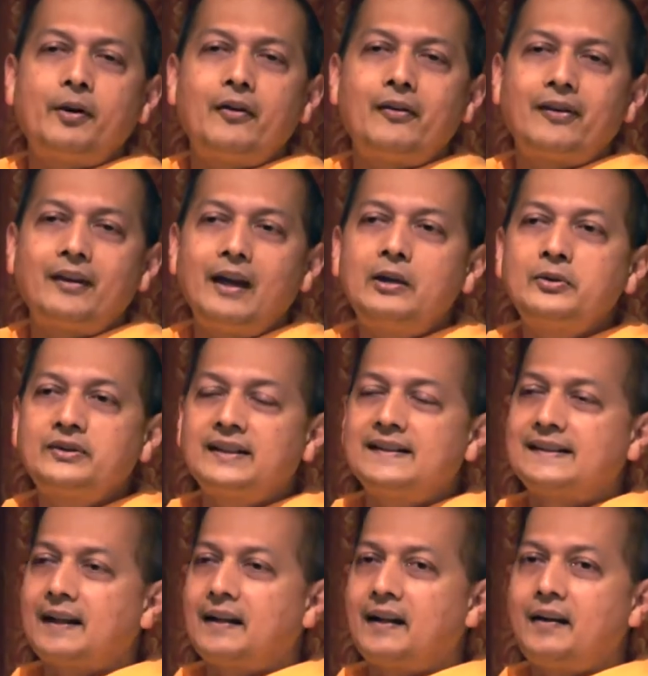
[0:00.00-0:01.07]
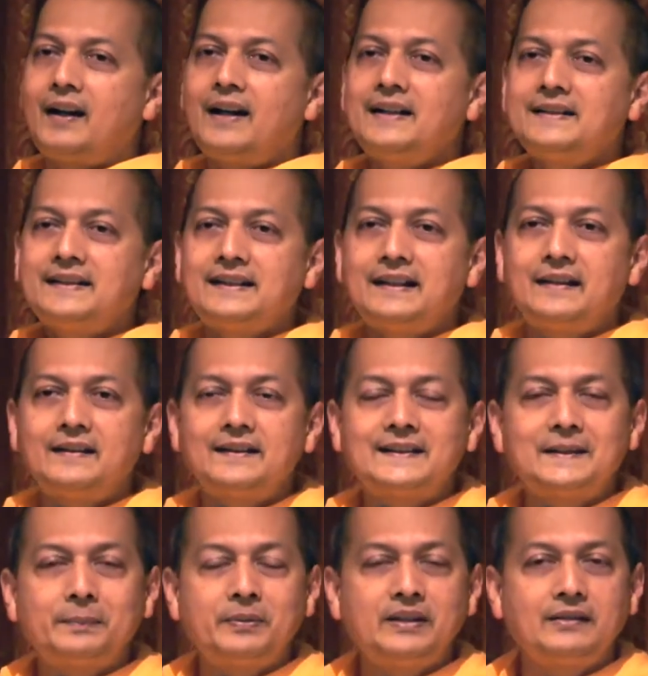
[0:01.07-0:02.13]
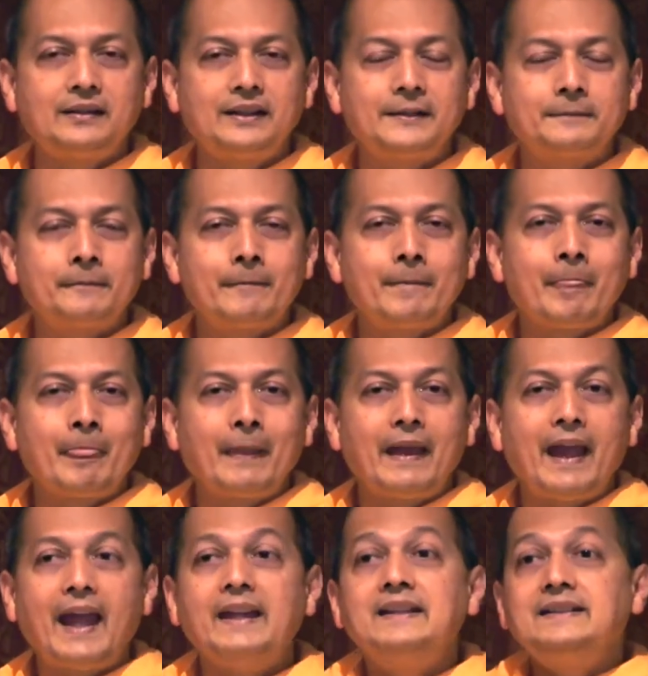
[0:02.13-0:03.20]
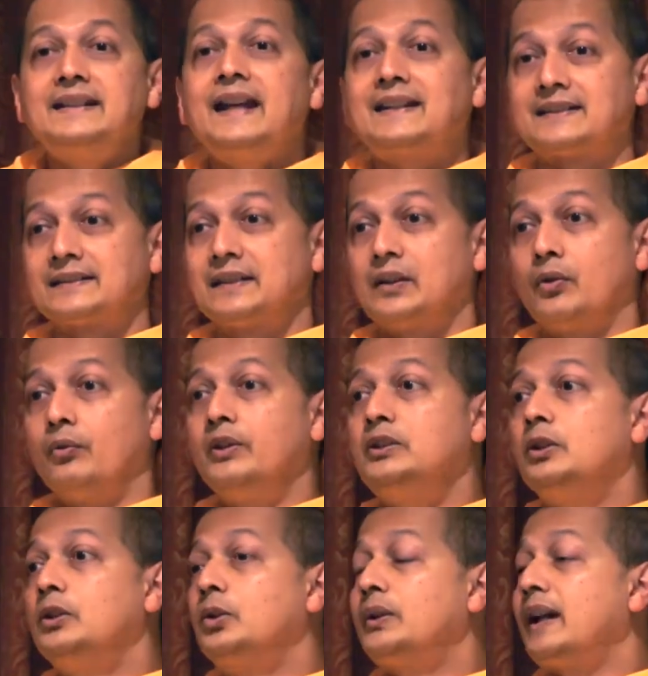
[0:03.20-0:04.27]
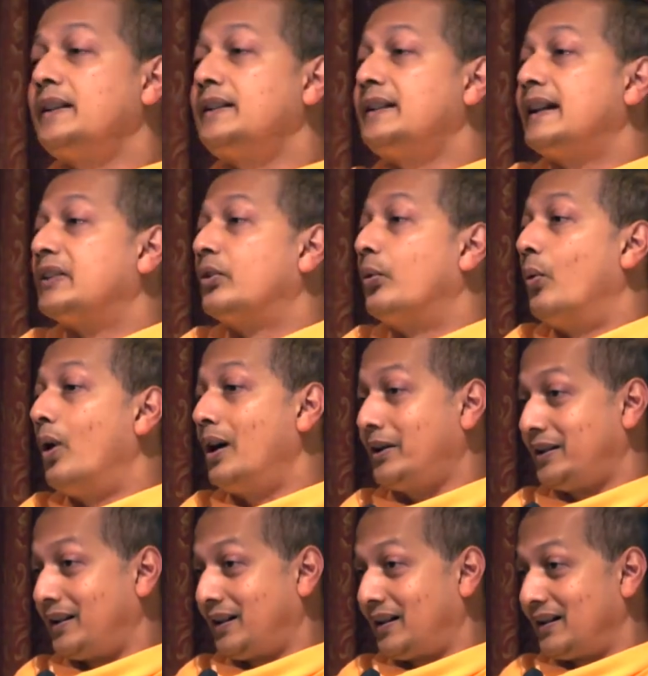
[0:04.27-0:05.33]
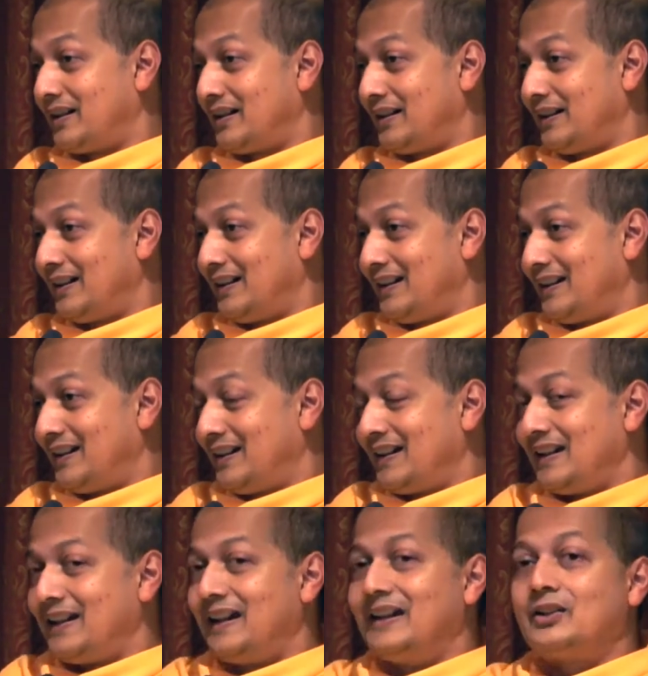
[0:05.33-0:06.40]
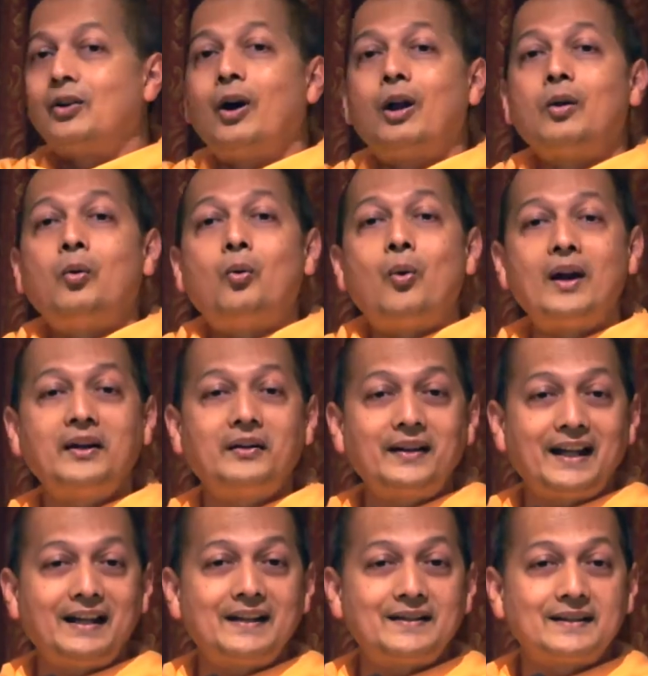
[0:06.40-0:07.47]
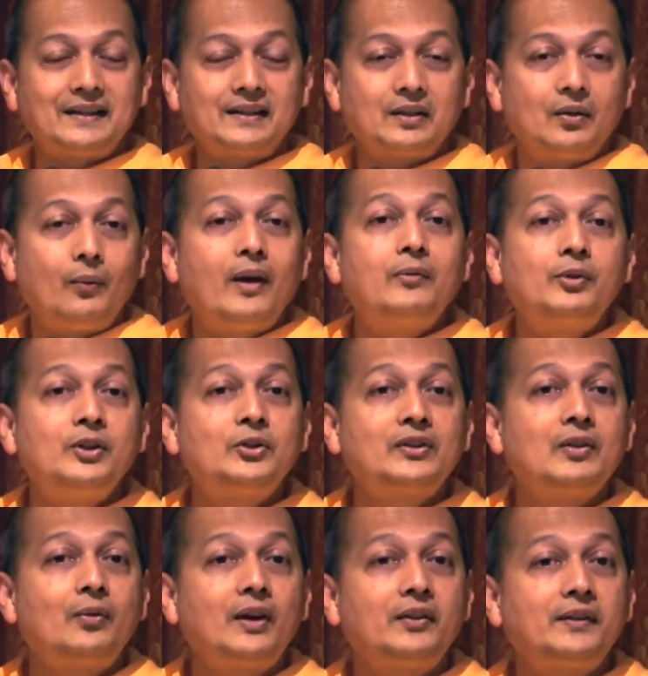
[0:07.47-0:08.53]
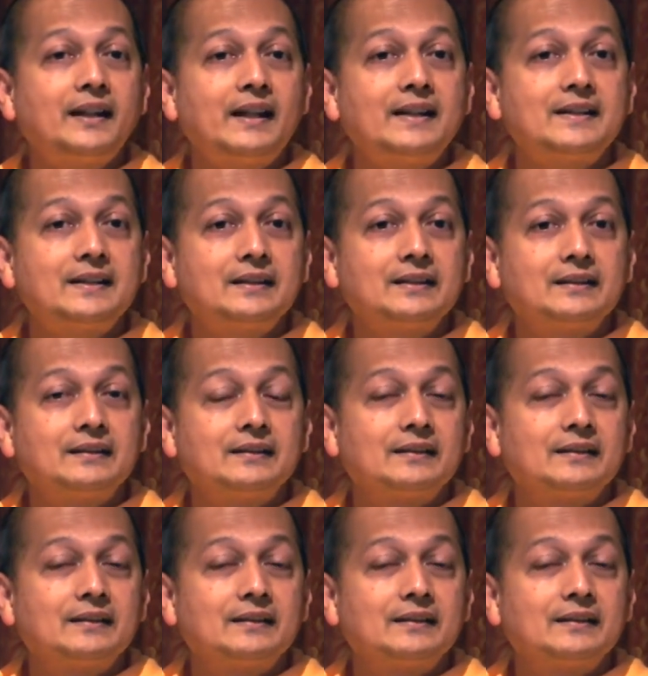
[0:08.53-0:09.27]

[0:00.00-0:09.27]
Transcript: upon thousands and arising and disappearing. And yet, when you look at it as water, it's all one reality. Why would you say one reality?